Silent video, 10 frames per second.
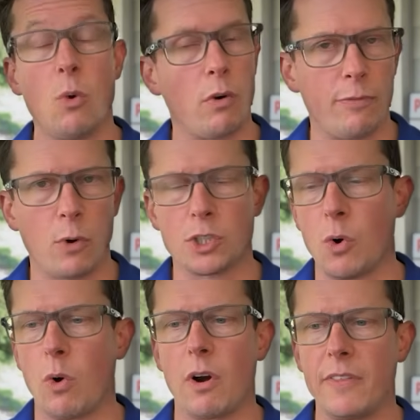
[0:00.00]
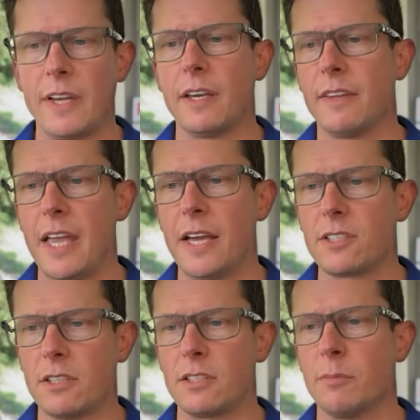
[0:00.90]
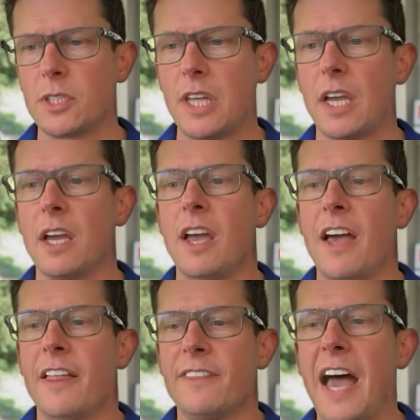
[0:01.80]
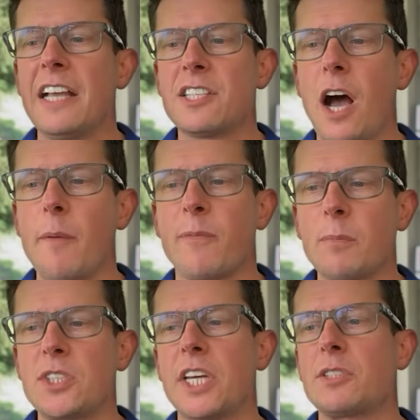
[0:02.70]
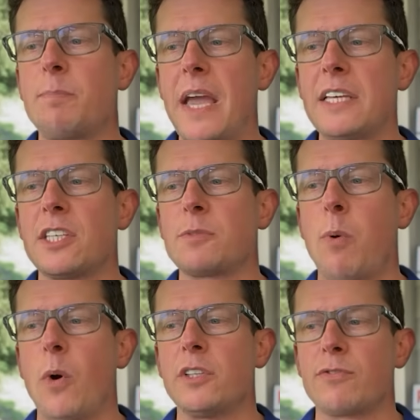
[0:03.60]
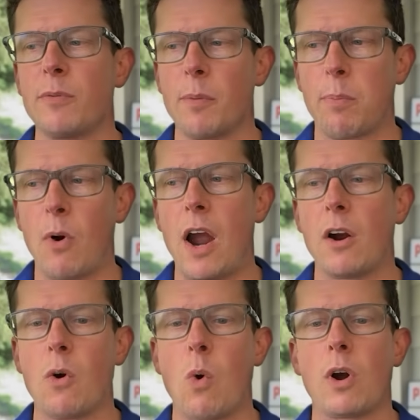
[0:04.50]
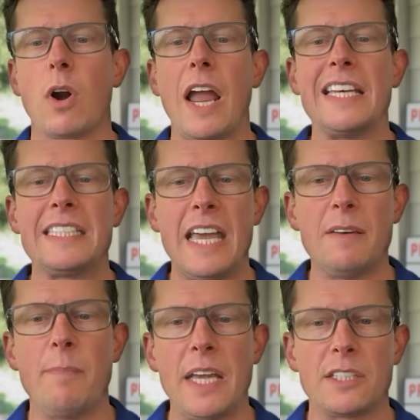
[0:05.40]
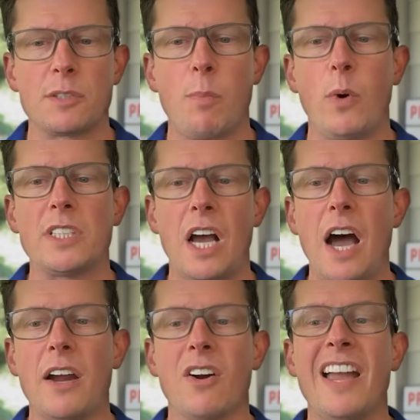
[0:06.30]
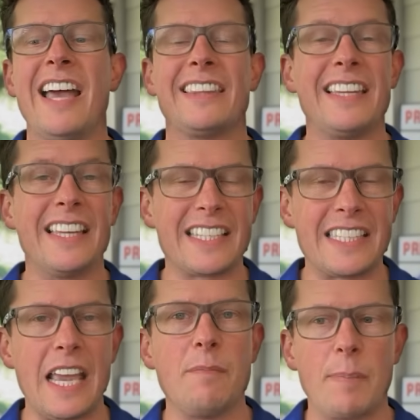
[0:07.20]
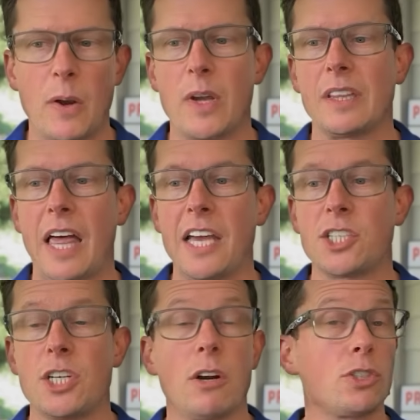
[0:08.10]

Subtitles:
First quarter, I think the S is a mistake. That's up from 6 basis points from the prior quarter and 10 basis points higher than the same period last year.